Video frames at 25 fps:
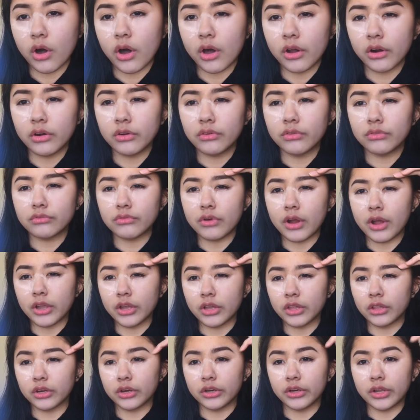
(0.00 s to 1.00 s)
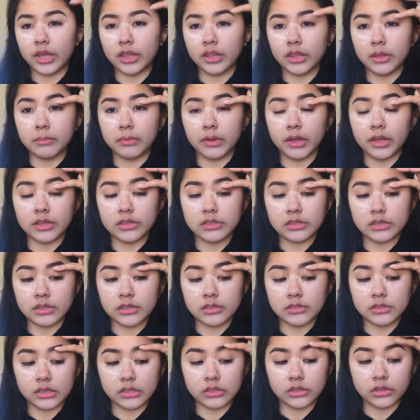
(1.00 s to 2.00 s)
on a regular daily
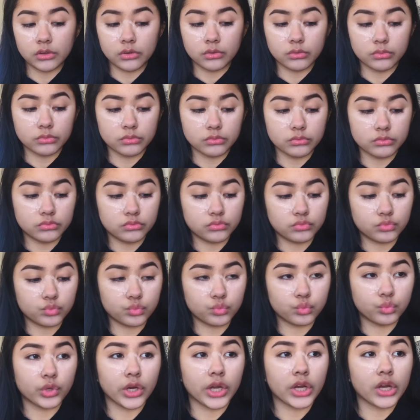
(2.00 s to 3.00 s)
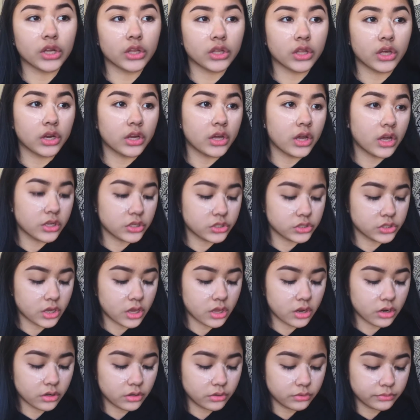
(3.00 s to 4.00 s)
basis, I don't wear a lot of
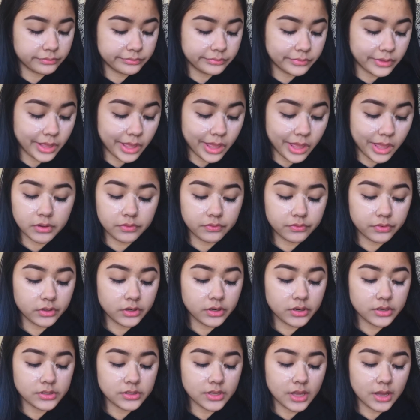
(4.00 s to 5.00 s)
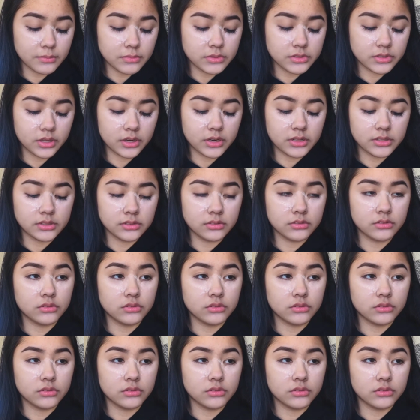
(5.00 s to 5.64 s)
eyeshadow. But first, I'm just gonna